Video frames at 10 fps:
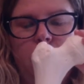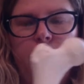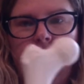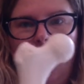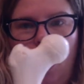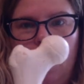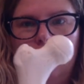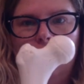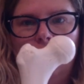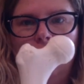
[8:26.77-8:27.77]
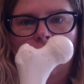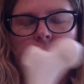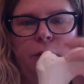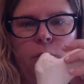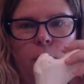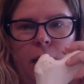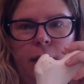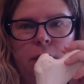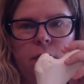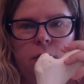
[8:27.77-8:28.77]
Because
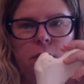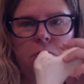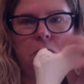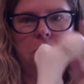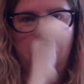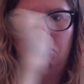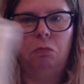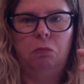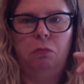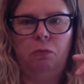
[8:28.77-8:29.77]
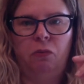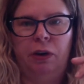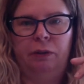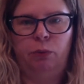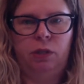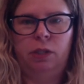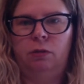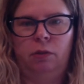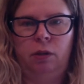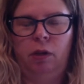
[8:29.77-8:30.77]
otherwise, what's it
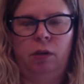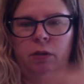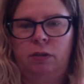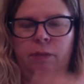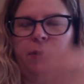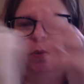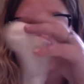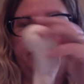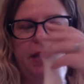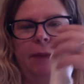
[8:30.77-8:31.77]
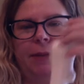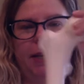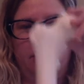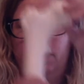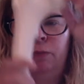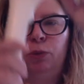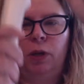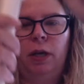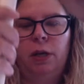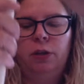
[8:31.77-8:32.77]
doing? Something weird is happening at your hip joint.
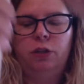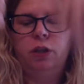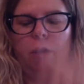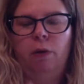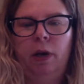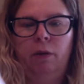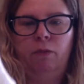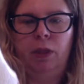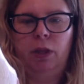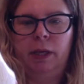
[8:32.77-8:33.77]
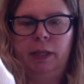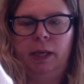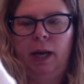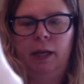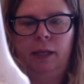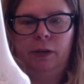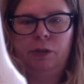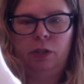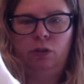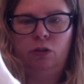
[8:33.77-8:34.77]
So if we look at the
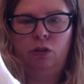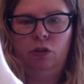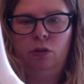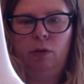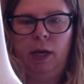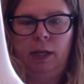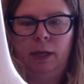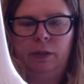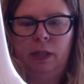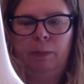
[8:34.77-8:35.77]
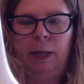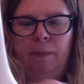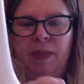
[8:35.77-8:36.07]
condyles, there's two condyles at the bottom.